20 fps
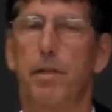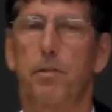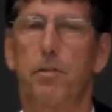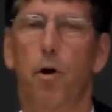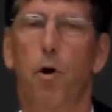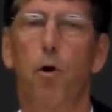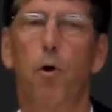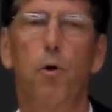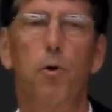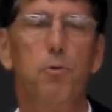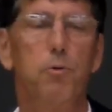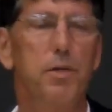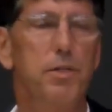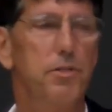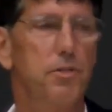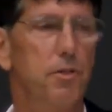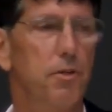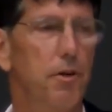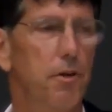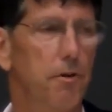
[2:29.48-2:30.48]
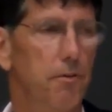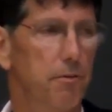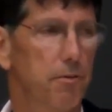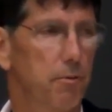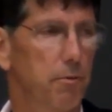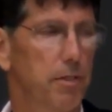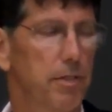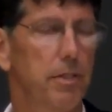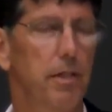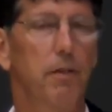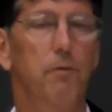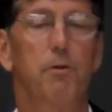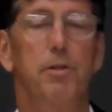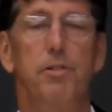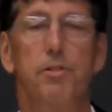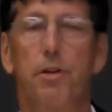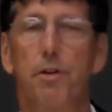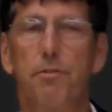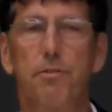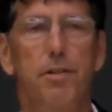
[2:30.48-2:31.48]
to hold reserves, and
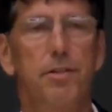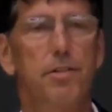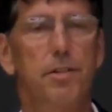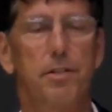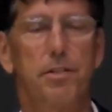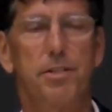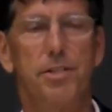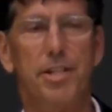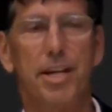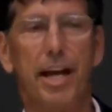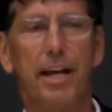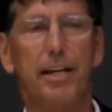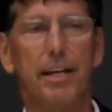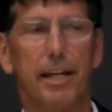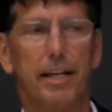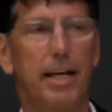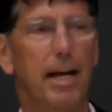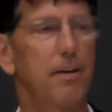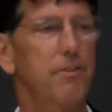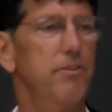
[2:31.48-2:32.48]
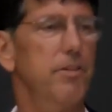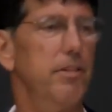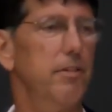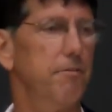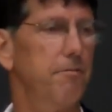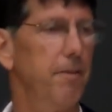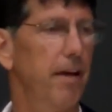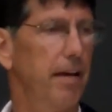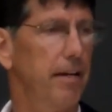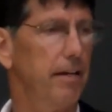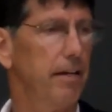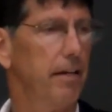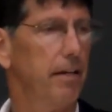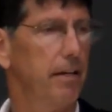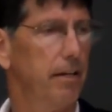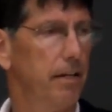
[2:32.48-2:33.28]
reserves are just checking accounts at the Fed.